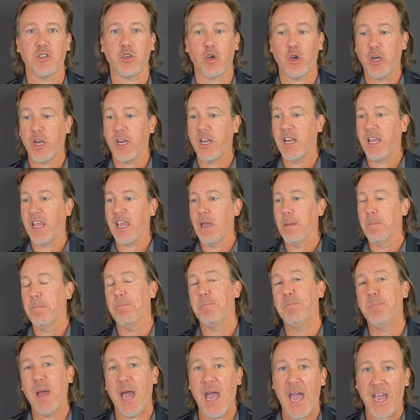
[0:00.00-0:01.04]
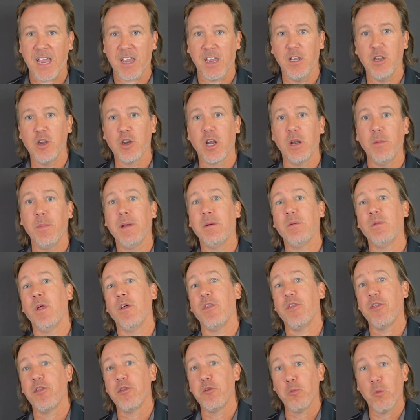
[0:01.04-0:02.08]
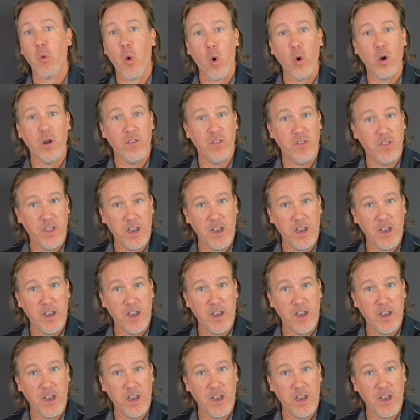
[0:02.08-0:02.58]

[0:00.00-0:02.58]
or you're going to get back and you're going to be able to thwart